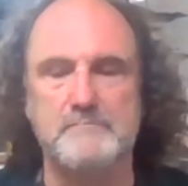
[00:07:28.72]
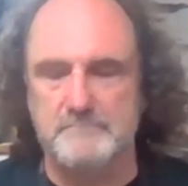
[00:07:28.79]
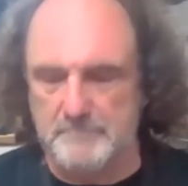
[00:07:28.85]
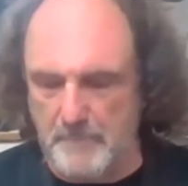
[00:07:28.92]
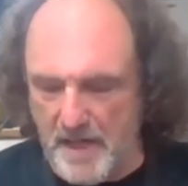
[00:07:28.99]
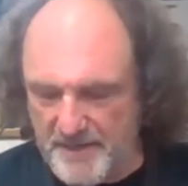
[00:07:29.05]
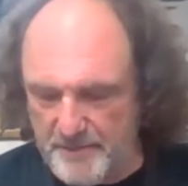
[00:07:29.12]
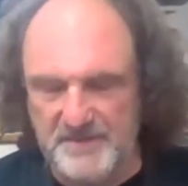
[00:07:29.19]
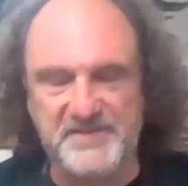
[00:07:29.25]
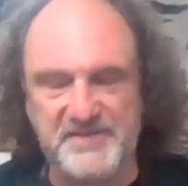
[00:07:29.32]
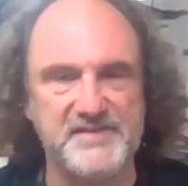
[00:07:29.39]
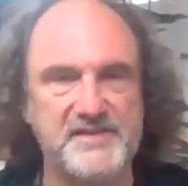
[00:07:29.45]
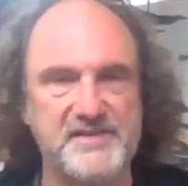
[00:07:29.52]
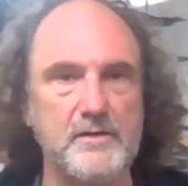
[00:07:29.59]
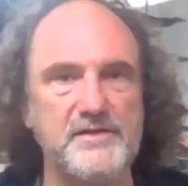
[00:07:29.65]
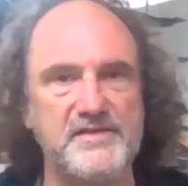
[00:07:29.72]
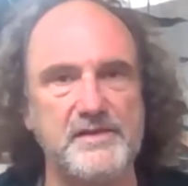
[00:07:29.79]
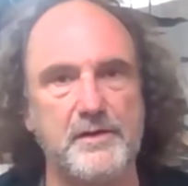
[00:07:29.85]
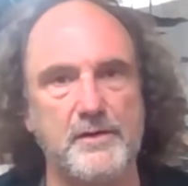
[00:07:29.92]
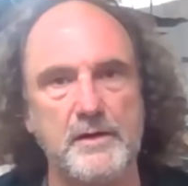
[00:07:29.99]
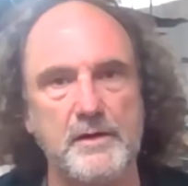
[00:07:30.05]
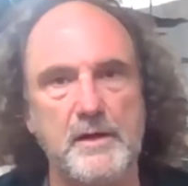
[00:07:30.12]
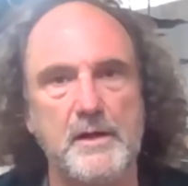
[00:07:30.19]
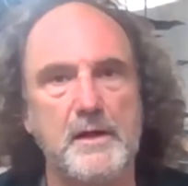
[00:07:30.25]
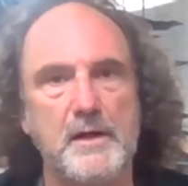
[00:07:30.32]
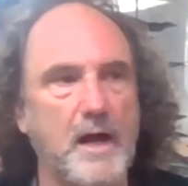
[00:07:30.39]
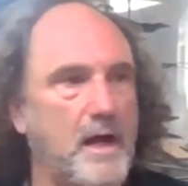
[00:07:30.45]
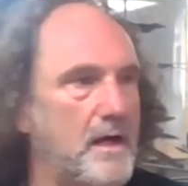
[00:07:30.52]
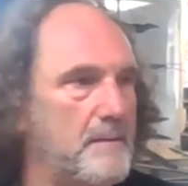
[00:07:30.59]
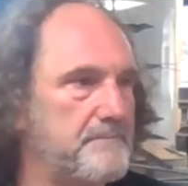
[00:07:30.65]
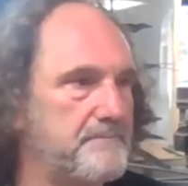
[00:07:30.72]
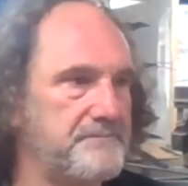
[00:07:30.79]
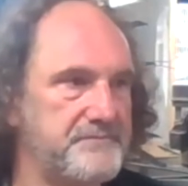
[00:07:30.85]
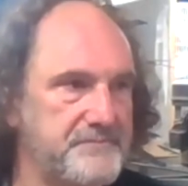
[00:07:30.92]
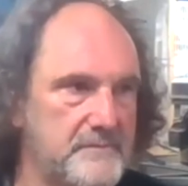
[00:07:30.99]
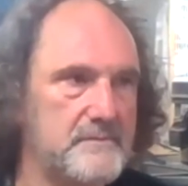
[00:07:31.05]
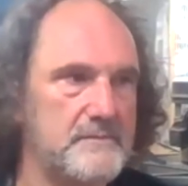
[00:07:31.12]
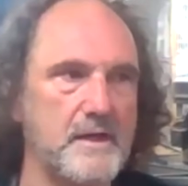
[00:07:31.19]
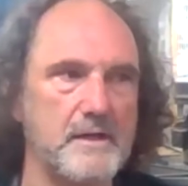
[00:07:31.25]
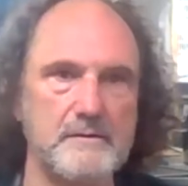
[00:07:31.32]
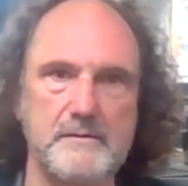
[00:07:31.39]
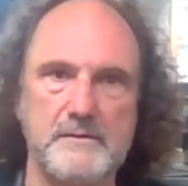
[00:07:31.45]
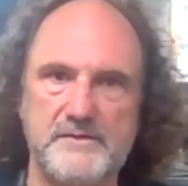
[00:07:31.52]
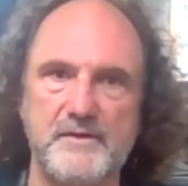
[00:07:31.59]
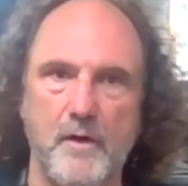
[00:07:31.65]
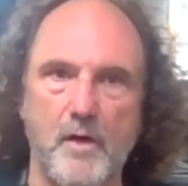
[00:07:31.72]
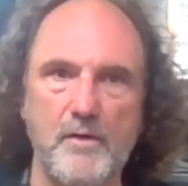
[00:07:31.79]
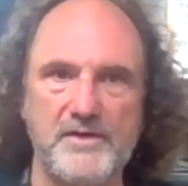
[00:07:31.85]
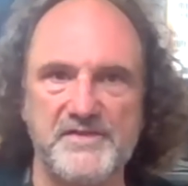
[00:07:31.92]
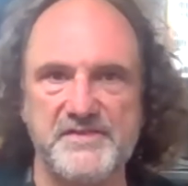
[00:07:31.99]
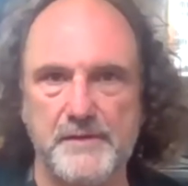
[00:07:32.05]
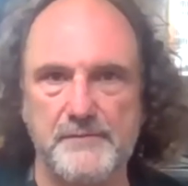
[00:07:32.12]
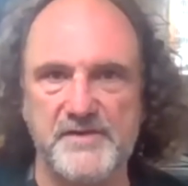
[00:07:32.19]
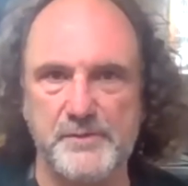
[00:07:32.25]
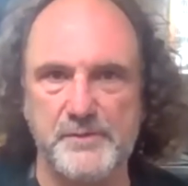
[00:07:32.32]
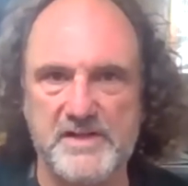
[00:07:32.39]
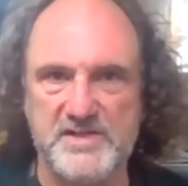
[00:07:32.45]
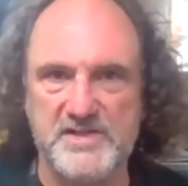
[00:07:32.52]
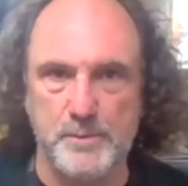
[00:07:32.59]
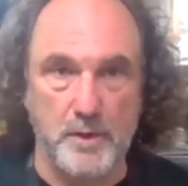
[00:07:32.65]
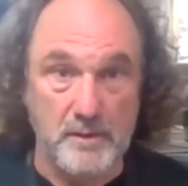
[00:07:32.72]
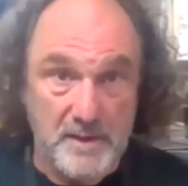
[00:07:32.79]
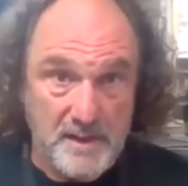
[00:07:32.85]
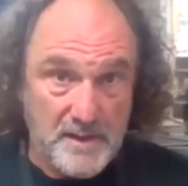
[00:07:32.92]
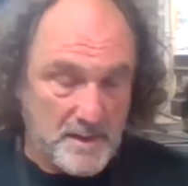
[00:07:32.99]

moderate skills here, all this stuff is reachable.